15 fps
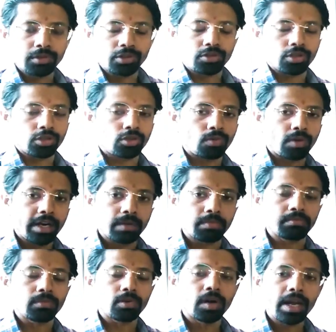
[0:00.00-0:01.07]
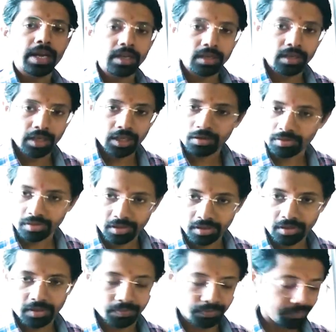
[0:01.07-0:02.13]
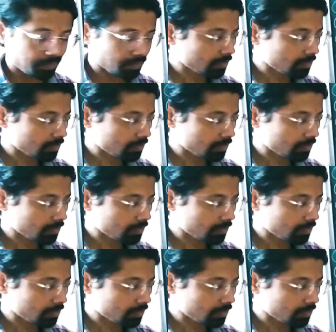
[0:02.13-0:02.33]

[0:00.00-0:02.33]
which destroyed marine ecosystem.